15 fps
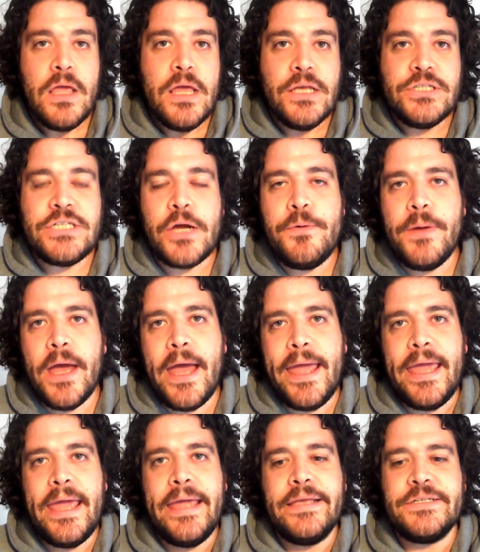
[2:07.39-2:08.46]
So
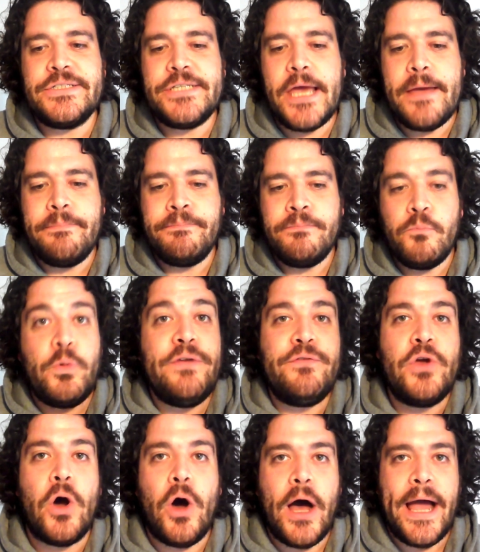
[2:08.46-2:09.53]
it's um, we've
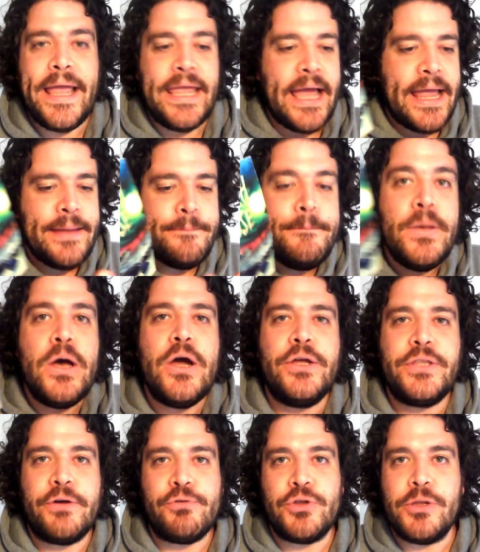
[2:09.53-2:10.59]
got a, a
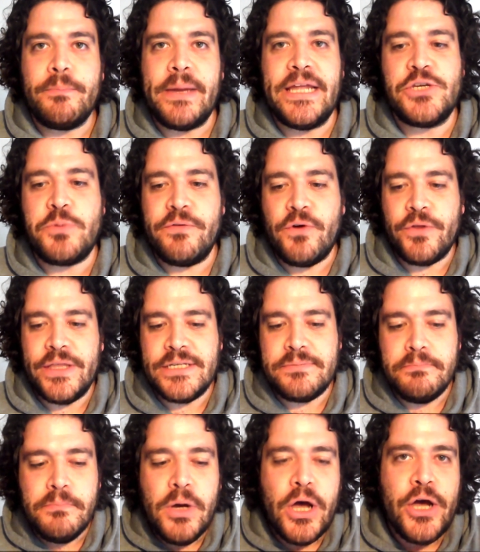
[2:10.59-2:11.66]
murder on the beach. We've got this
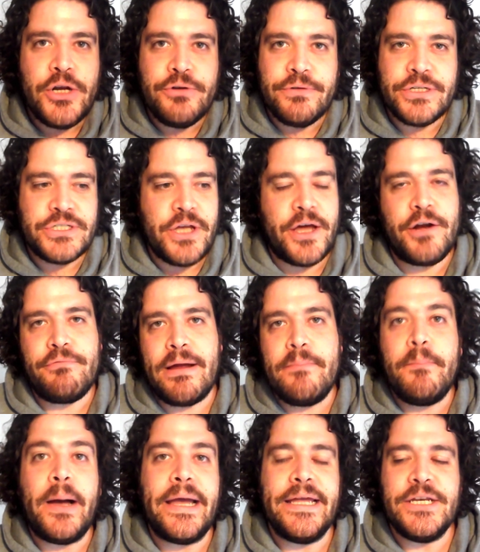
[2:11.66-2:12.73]
murderous kind of
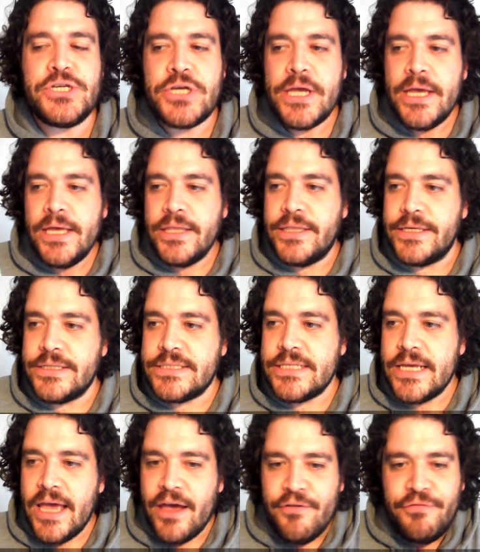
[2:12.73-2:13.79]
rampage that's
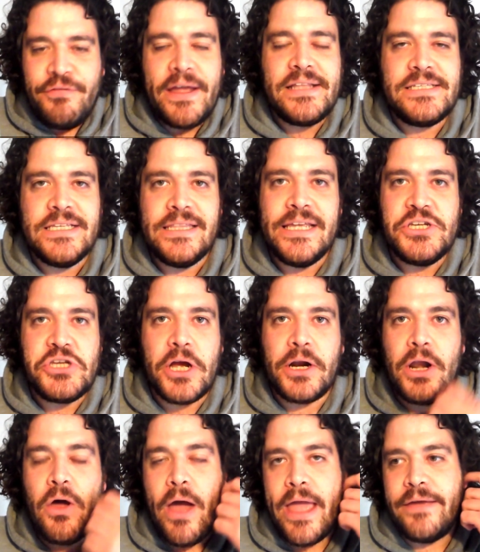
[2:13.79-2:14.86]
affecting these young
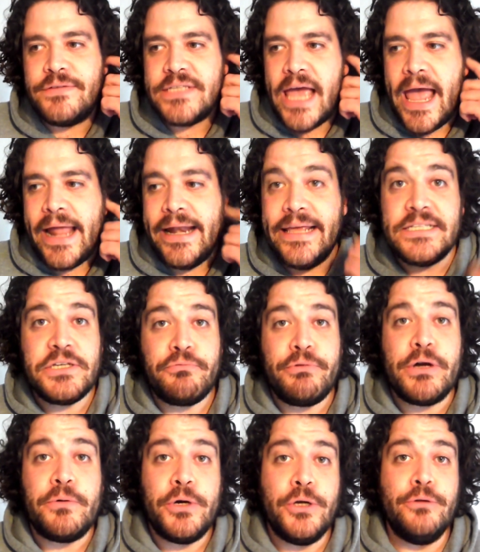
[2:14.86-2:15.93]
lives, and it's a
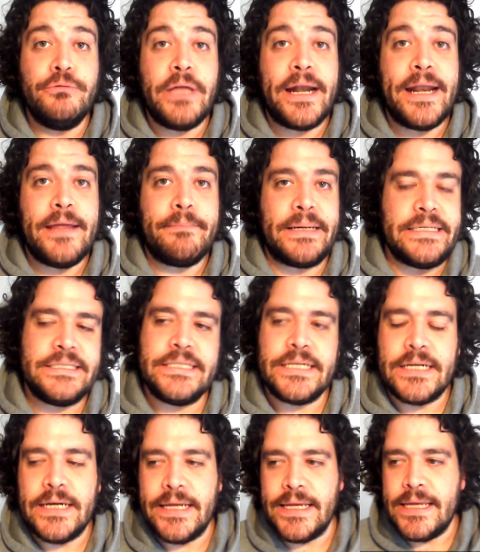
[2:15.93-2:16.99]
real who done it
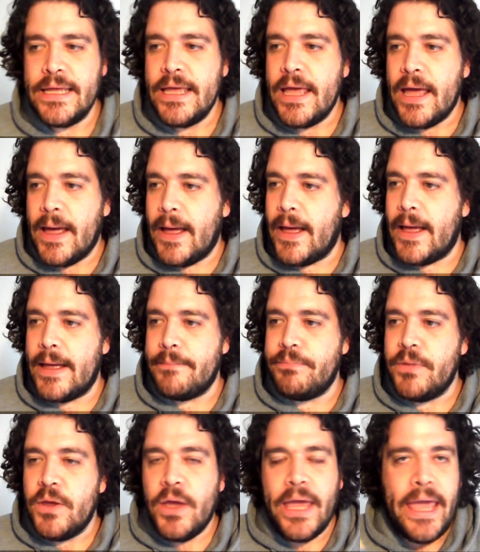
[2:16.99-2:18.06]
basically. Um,
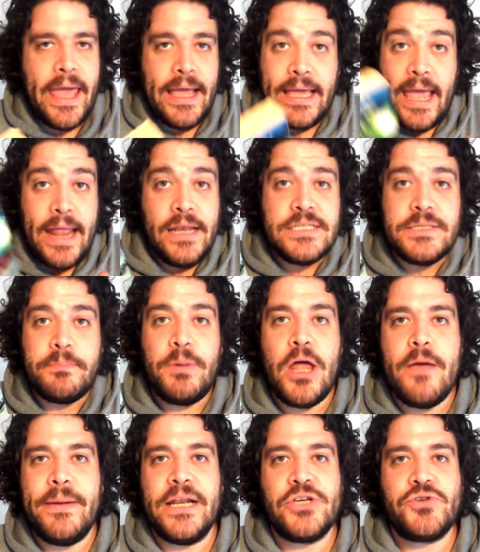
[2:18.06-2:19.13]
again, as the
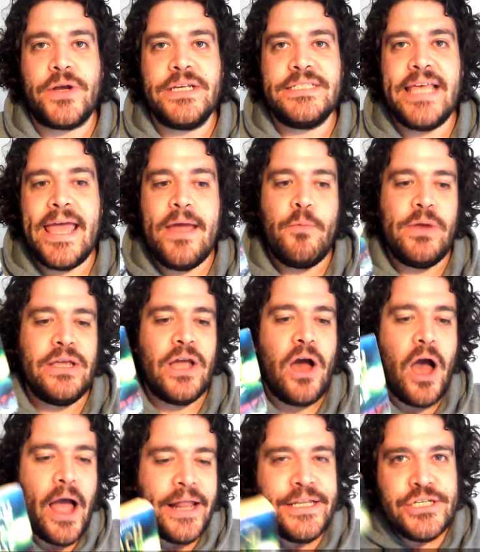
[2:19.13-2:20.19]
blurb illustrates there, we
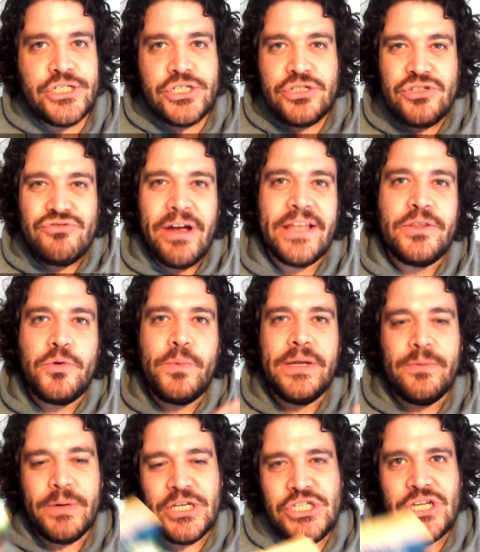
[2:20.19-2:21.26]
kind of straddle, we,
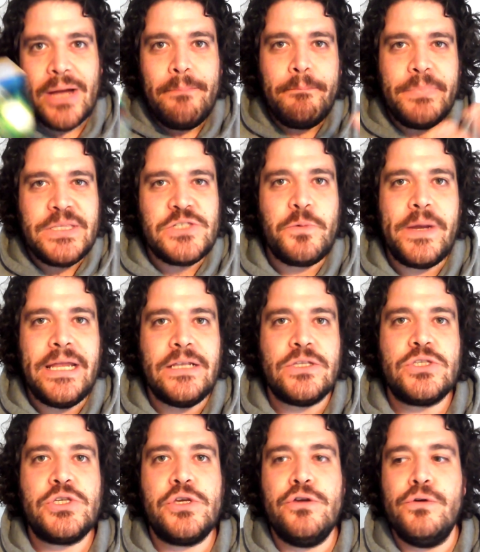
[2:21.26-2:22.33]
we jump between
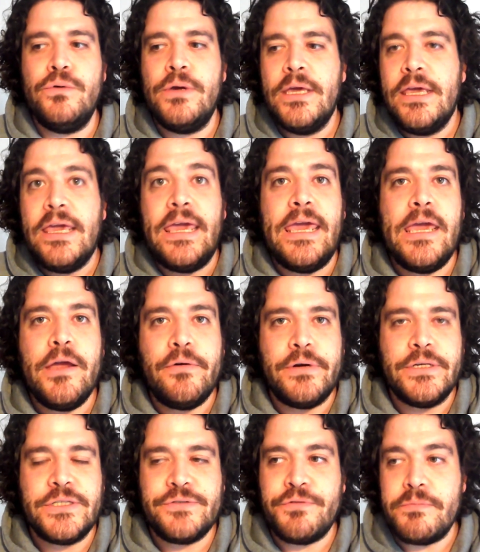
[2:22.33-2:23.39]
two
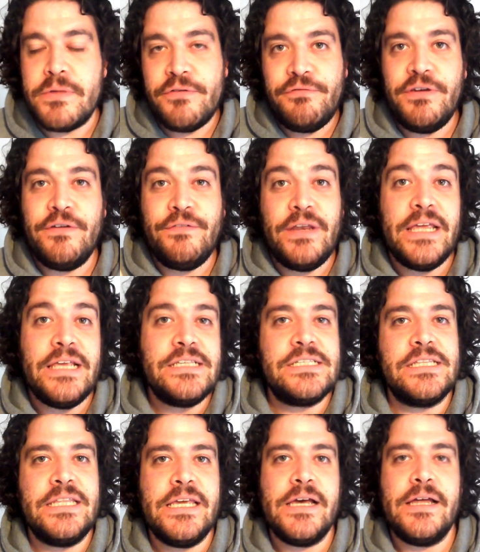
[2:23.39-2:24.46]
eras from the 50s
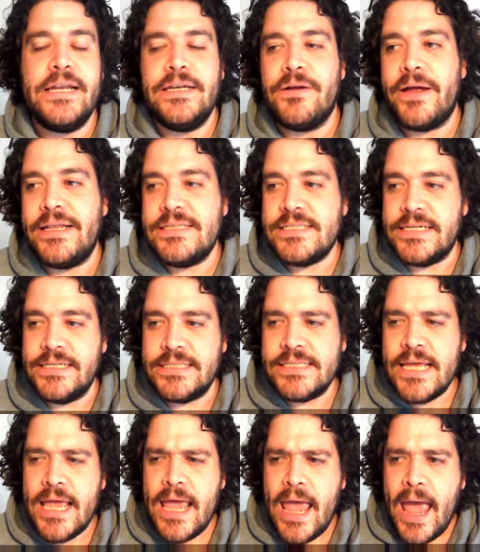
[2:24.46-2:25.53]
and the early 90s.
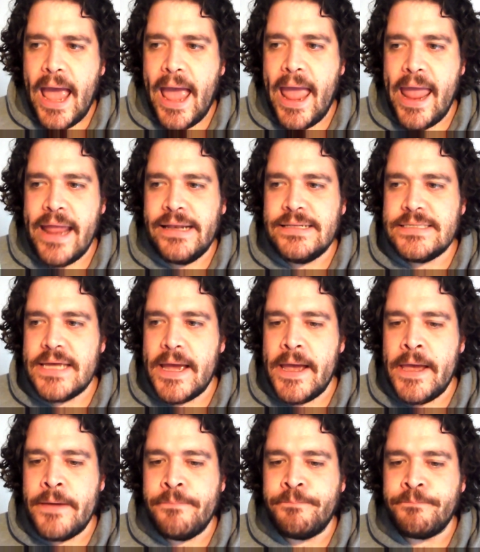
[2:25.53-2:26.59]
And
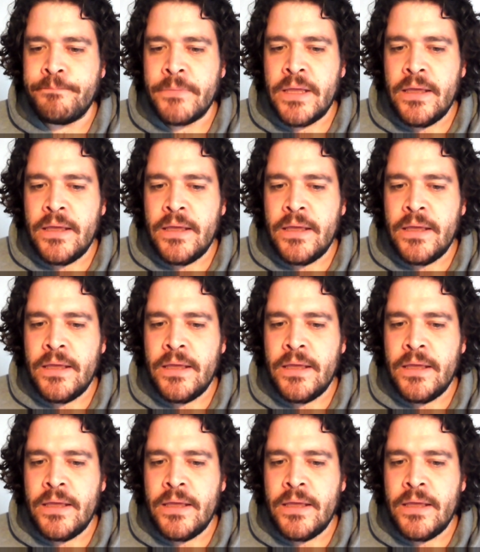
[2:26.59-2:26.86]
um,